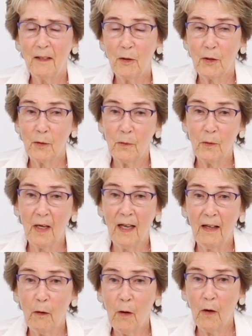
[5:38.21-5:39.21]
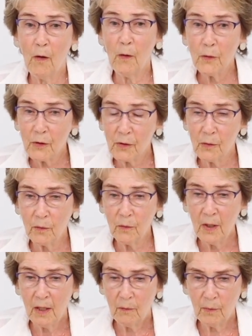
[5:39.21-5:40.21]
So also,
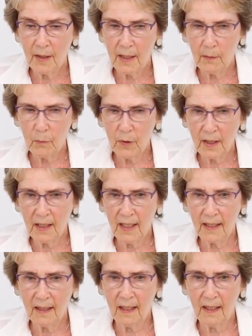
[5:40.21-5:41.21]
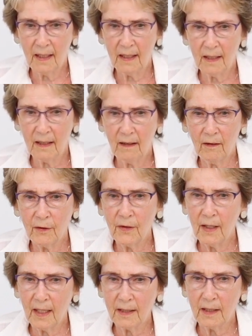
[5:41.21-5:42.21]
when I'm working on
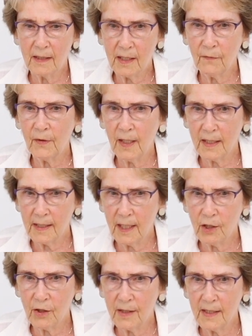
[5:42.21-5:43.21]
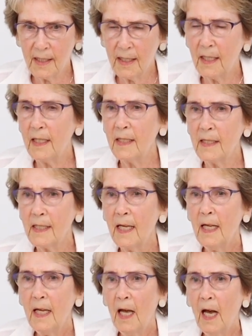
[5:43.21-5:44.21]
that civilization series,
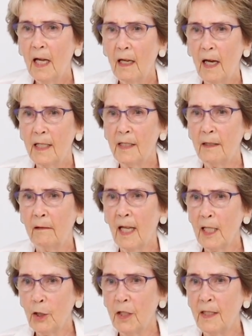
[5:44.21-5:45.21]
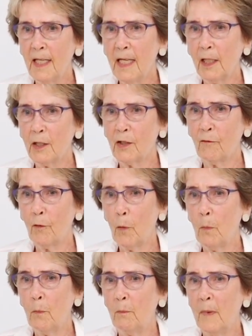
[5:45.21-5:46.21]
I like to take us
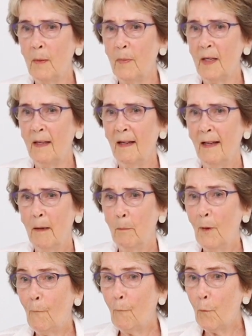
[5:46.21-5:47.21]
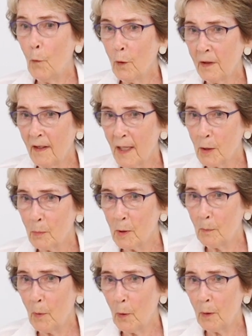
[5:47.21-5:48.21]
from maybe before Christ was
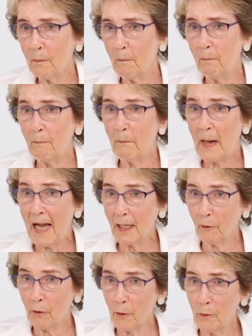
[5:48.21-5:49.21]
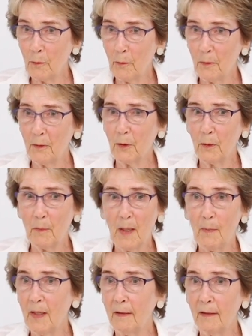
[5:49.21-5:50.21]
born back through to
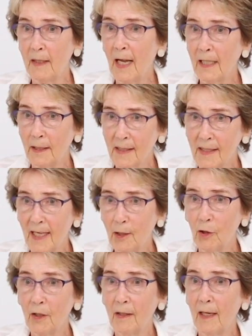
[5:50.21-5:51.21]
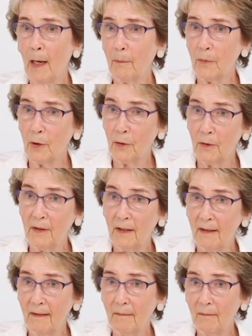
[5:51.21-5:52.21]
maybe the 9th century up to
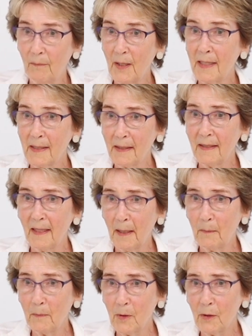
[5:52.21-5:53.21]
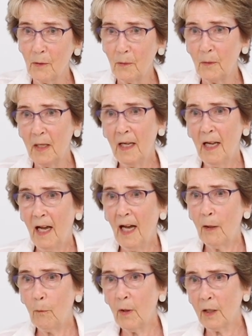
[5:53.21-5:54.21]
the present time. So
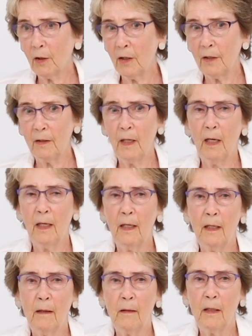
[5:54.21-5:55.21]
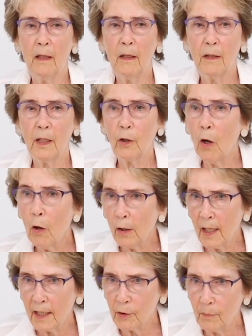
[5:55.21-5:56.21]
I work in a
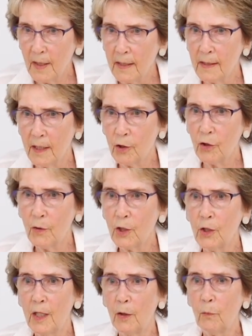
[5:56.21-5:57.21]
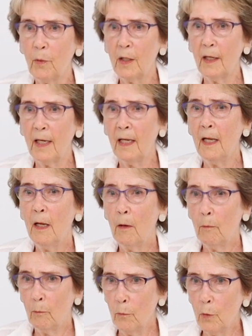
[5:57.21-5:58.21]
collage-based situation there where I
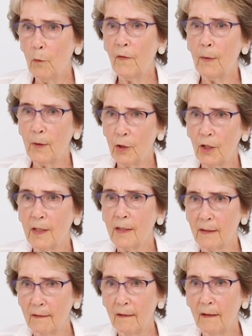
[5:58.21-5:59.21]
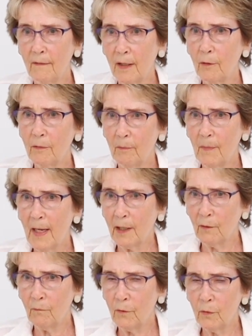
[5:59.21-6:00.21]
move images around back
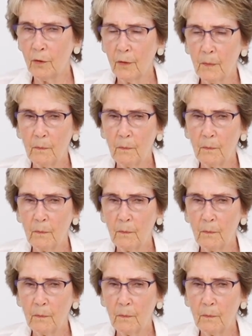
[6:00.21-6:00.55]
and forth.